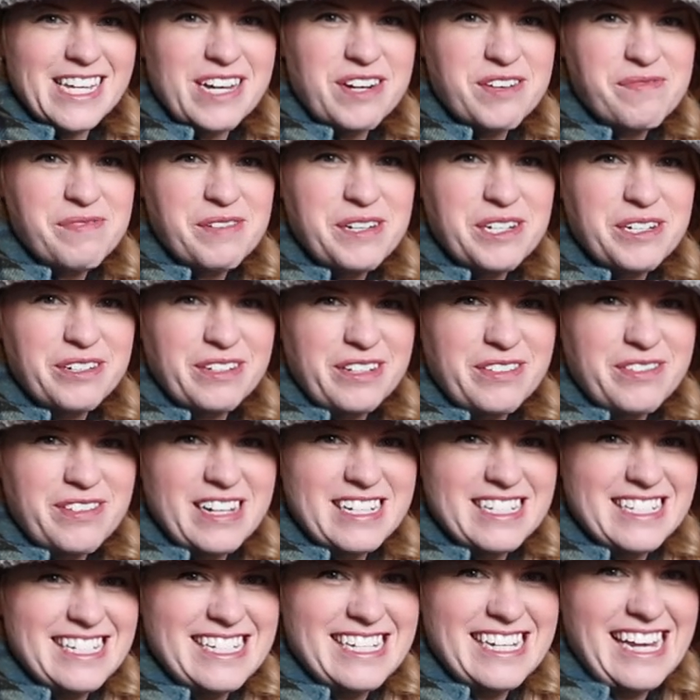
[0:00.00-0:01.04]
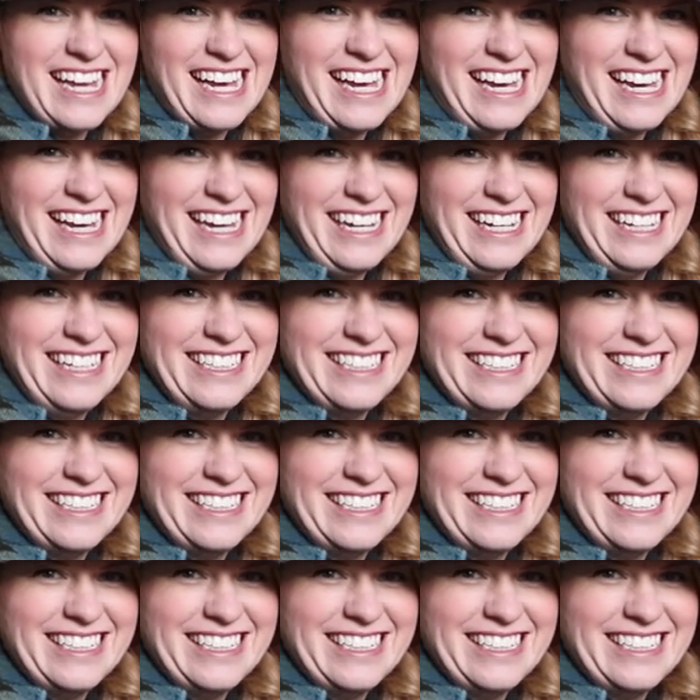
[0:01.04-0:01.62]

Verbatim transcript: I hope you're doing well today.